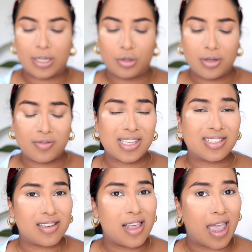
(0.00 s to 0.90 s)
I don't know if they
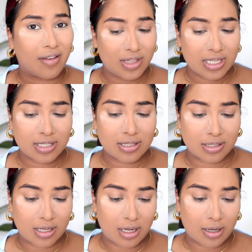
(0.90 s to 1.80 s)
still have
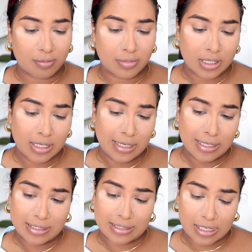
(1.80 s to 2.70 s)
these
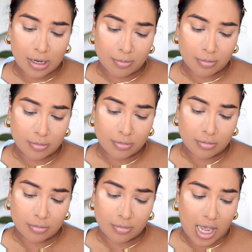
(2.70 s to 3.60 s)
slim
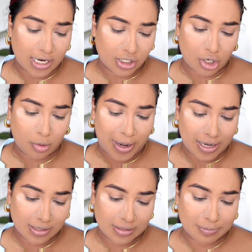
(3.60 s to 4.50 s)
eyeshadow
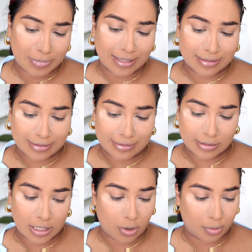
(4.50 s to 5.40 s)
palettes, but
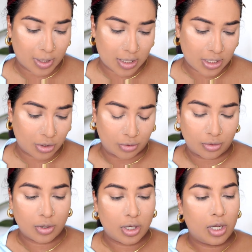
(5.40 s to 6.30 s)
I hope that they
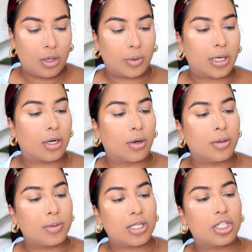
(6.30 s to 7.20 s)
do. We're going to go
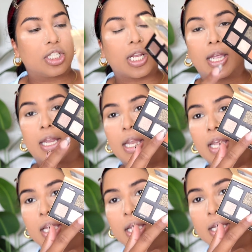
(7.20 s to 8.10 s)
in with the shade
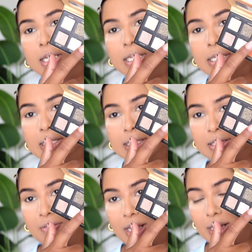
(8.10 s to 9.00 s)

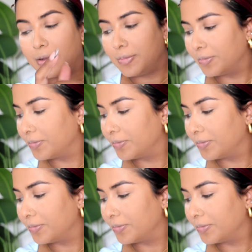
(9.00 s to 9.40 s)
Savannah,